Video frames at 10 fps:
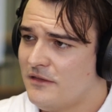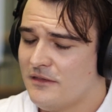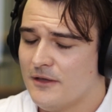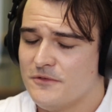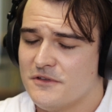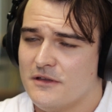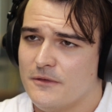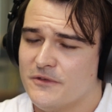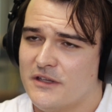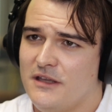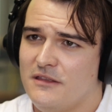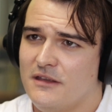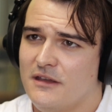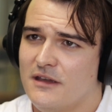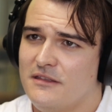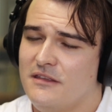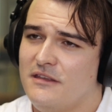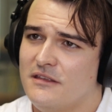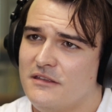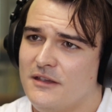I think that was a key thing. I think
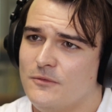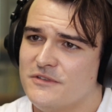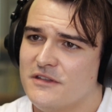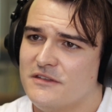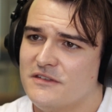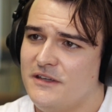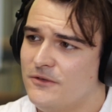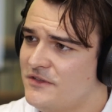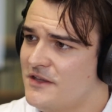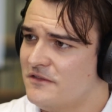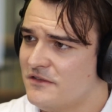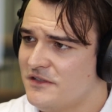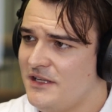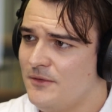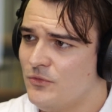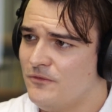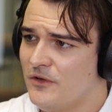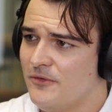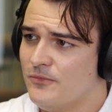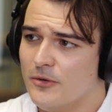the other thing was that the skill sets of the team were
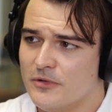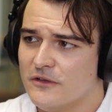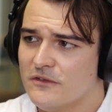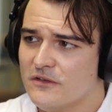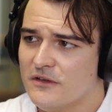very prominent.